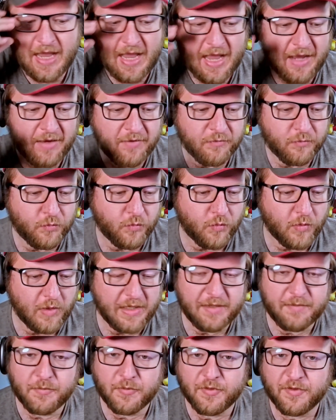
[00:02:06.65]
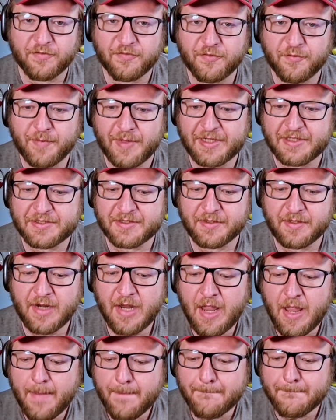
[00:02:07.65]
I wanted more information.
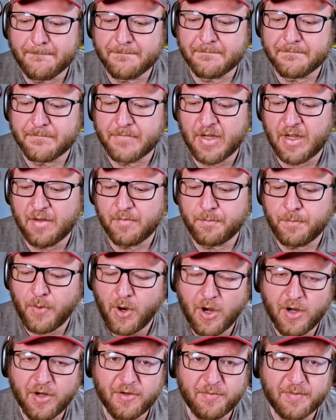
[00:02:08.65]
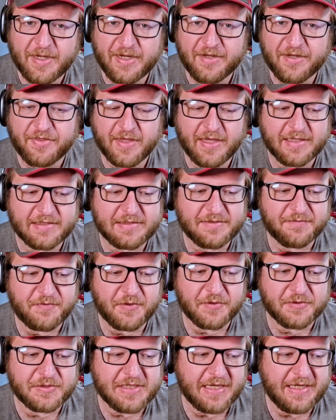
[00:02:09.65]
A part of me thinks if
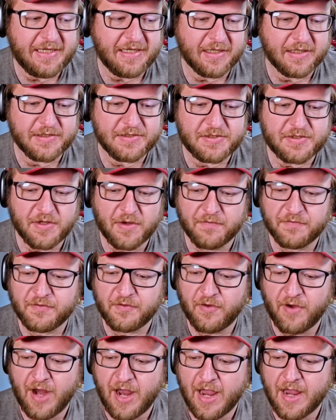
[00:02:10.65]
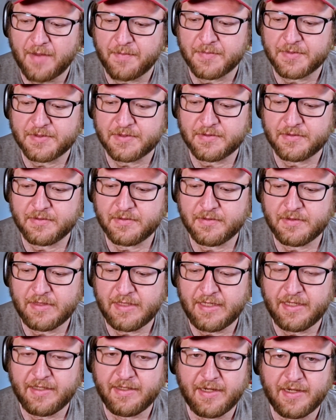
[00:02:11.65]
there's any unsolved crimes
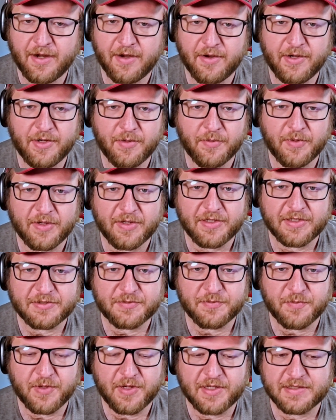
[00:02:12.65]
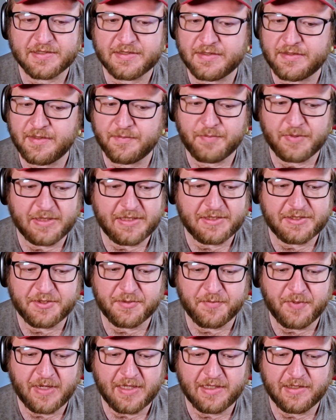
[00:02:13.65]
in the area where this was, the police
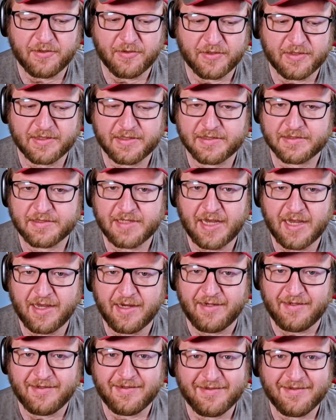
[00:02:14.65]
should probably look at this guy.